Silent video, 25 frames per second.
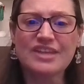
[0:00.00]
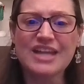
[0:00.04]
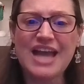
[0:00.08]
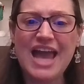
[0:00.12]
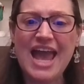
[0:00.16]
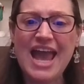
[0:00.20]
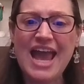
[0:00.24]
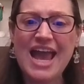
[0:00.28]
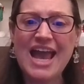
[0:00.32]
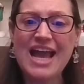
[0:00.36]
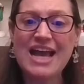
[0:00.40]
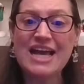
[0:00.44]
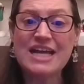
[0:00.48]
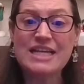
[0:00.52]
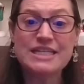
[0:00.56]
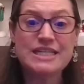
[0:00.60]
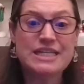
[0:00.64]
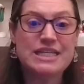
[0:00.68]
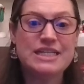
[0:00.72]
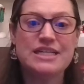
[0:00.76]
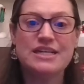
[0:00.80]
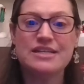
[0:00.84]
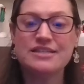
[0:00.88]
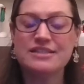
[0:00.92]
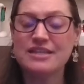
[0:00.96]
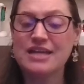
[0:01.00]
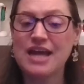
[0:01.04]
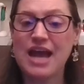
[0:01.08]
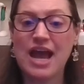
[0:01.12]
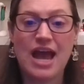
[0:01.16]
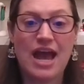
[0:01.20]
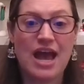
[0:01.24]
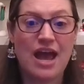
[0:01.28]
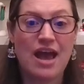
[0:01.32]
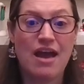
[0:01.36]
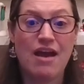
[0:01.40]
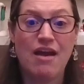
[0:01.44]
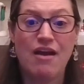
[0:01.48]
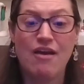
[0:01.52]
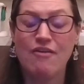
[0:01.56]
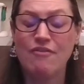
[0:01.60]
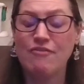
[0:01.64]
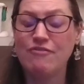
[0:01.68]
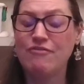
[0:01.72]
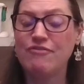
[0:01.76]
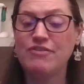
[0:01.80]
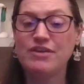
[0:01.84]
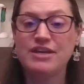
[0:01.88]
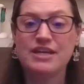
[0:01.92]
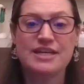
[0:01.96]
And he doesn't
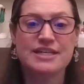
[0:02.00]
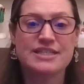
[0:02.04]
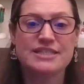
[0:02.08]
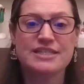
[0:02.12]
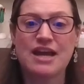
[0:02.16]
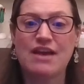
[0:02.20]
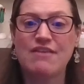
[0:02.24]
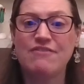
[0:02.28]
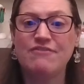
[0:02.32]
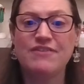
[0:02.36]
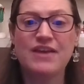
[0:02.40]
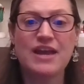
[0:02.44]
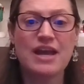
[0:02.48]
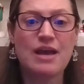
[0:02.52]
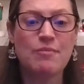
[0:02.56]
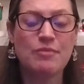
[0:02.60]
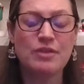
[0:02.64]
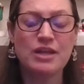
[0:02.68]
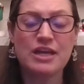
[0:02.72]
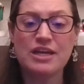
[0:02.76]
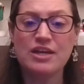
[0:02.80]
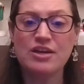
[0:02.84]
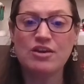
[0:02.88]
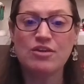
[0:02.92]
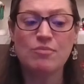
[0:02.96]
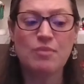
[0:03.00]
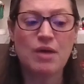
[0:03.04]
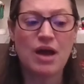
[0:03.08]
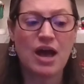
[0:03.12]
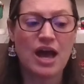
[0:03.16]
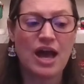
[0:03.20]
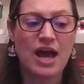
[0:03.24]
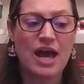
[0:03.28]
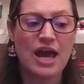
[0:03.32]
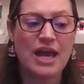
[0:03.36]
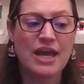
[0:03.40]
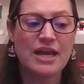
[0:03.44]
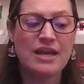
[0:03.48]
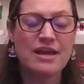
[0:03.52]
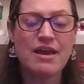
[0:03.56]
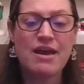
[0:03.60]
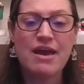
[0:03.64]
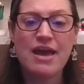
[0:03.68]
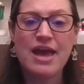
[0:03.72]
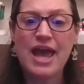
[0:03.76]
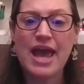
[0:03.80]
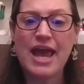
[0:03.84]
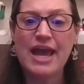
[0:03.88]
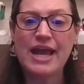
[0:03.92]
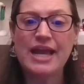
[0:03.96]
have family nearby,
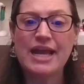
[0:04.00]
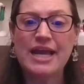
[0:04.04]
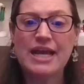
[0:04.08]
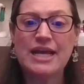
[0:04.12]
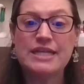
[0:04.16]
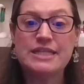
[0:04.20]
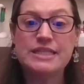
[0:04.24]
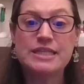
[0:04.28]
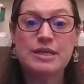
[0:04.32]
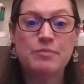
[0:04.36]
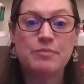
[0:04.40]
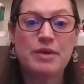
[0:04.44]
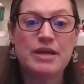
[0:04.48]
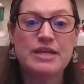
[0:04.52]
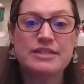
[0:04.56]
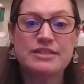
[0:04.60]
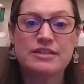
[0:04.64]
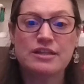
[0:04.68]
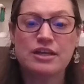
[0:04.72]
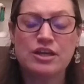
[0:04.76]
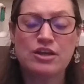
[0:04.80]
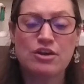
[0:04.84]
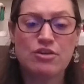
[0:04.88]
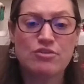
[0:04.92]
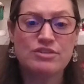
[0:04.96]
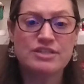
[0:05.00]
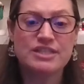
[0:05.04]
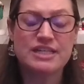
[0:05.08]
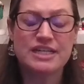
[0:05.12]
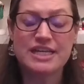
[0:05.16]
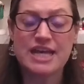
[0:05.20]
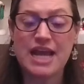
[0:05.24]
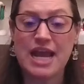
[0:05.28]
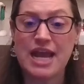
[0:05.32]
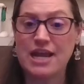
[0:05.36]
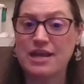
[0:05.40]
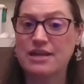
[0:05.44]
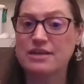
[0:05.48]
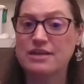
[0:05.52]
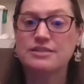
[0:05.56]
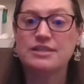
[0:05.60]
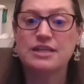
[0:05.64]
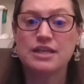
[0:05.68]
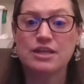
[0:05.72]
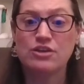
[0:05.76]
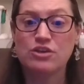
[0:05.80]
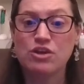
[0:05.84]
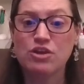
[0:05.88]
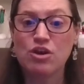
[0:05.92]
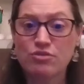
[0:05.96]
and he basically goes to Kate because
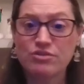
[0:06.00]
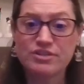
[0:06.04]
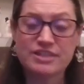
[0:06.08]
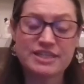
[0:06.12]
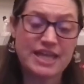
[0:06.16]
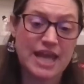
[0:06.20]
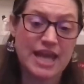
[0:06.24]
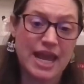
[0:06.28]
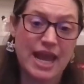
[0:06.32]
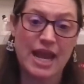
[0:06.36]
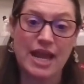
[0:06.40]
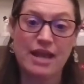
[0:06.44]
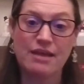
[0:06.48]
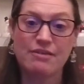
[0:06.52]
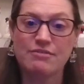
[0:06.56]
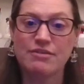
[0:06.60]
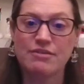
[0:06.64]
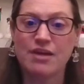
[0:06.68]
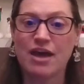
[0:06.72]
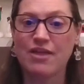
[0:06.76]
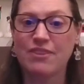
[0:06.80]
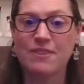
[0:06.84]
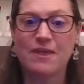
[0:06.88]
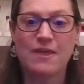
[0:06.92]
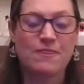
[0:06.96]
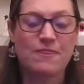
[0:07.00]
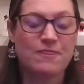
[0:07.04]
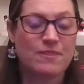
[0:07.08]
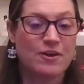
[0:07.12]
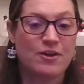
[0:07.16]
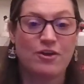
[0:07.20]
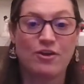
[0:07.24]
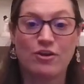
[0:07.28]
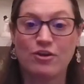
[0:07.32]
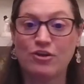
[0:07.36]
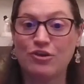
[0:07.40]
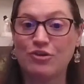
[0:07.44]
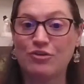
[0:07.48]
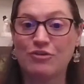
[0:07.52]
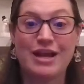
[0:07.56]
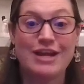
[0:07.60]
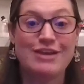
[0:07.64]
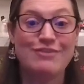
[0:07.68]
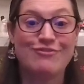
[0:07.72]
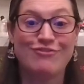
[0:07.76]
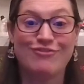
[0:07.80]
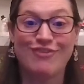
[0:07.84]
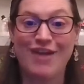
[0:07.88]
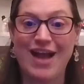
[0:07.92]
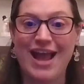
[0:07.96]
he knows Kate. Not that they're great
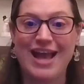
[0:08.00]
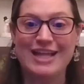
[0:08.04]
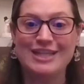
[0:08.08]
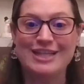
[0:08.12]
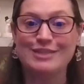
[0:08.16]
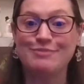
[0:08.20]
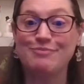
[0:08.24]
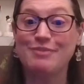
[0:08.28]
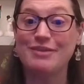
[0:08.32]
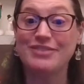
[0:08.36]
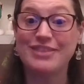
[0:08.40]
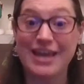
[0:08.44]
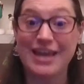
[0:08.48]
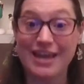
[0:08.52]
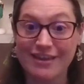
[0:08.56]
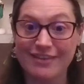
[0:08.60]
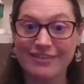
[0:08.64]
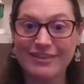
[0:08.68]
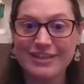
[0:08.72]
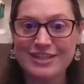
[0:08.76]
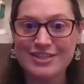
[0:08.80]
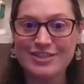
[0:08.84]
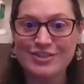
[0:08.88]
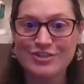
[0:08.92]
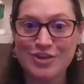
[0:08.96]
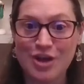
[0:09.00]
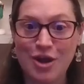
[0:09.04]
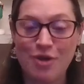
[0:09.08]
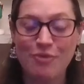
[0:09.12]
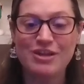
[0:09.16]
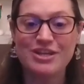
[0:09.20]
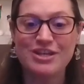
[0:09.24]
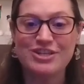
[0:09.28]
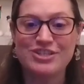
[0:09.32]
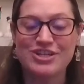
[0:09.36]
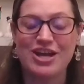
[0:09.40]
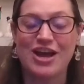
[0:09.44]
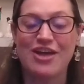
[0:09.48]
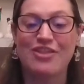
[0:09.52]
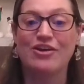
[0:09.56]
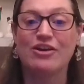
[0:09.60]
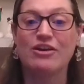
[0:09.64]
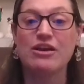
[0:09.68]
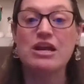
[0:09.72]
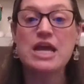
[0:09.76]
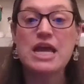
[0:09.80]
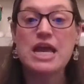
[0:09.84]
friends, but they at least know each other.